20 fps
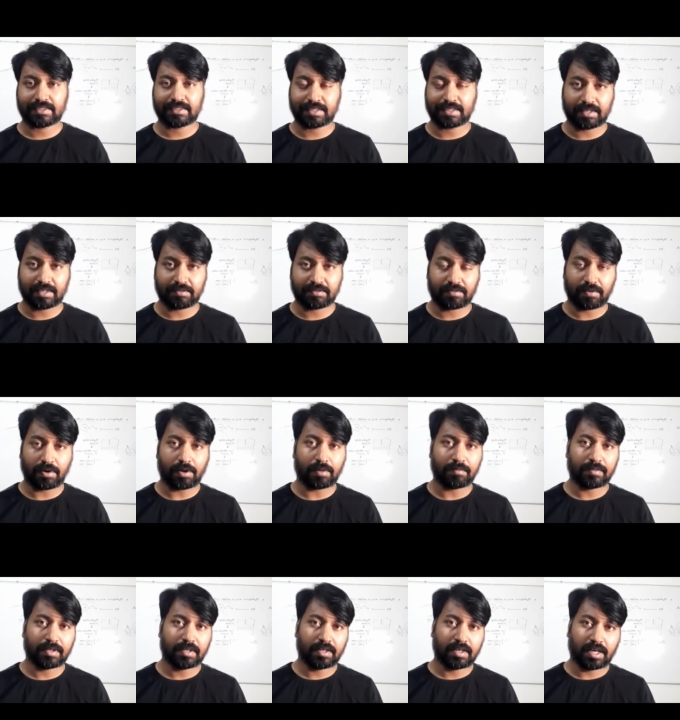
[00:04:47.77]
and
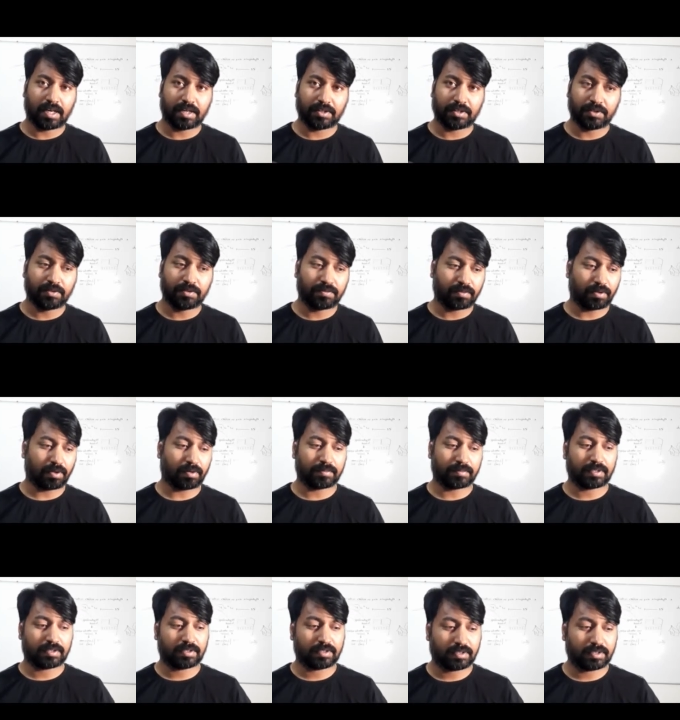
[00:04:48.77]
form a uniform,
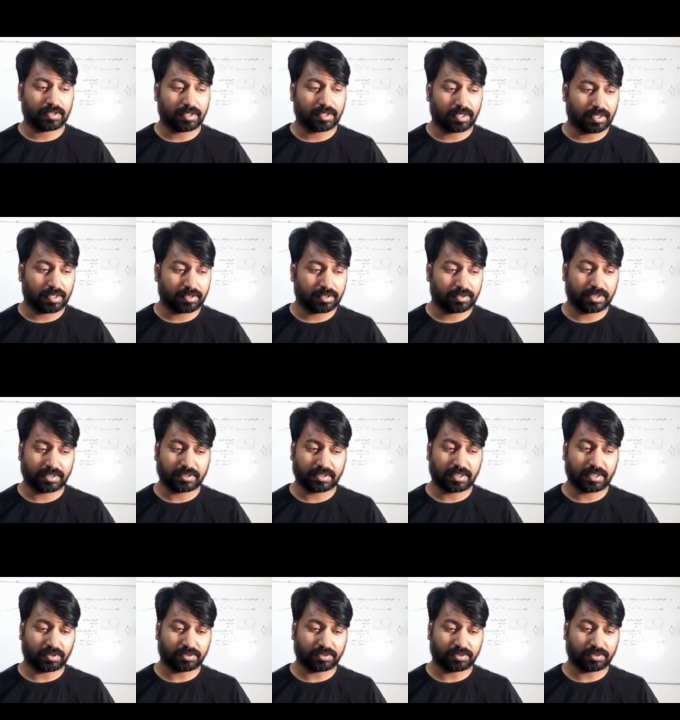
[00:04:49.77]
you can say
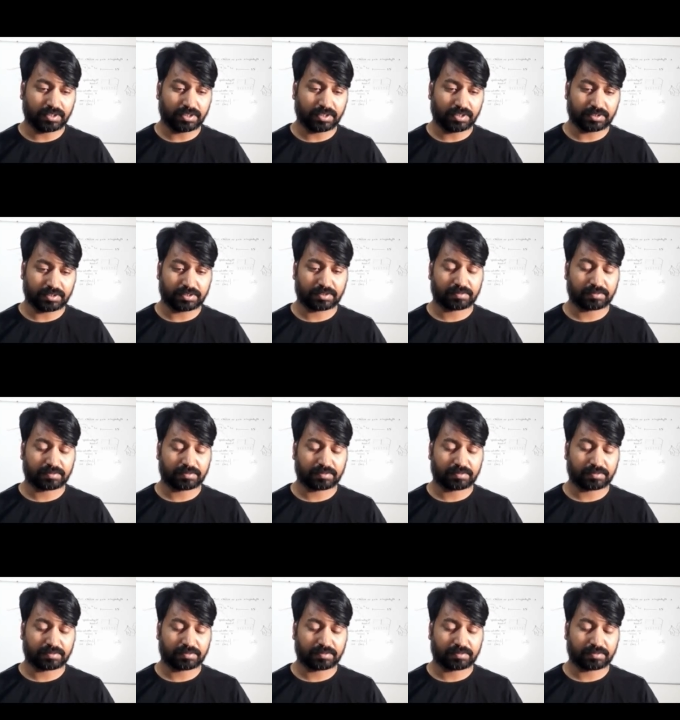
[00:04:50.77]
that, concentrations.